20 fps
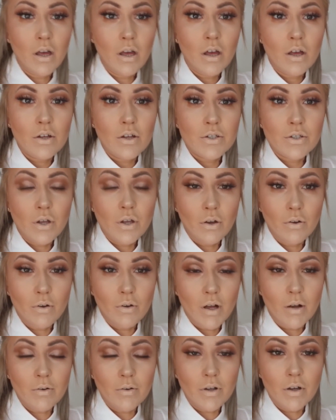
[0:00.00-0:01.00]
So
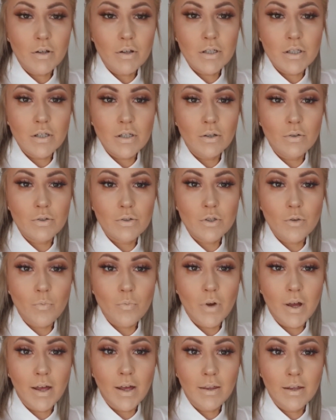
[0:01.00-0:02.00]
I'm going to
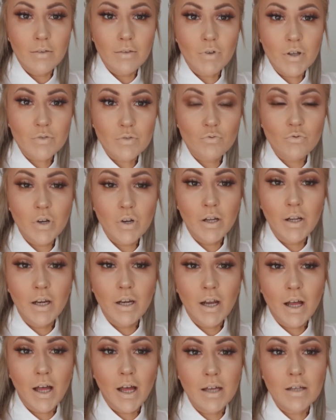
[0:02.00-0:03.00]
somewhere that's really
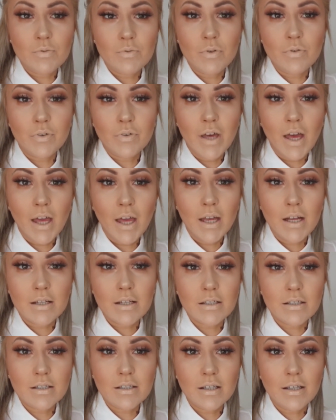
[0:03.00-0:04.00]
nice with cakes and
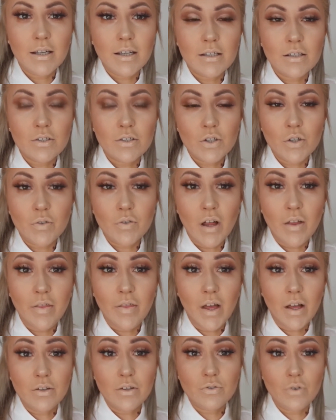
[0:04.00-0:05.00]
teas and stuff like
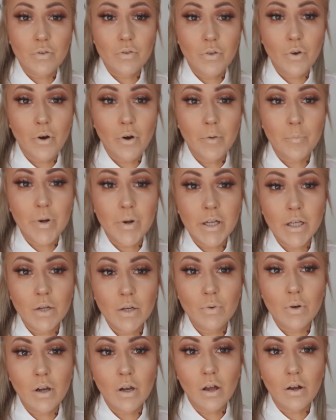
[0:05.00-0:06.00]
that, so I thought I'd bring you
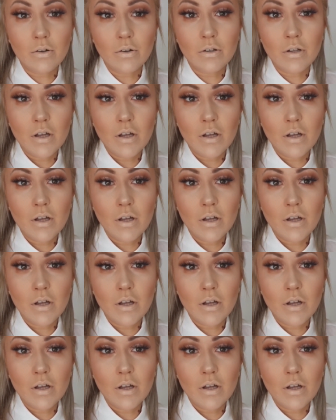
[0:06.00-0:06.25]
along.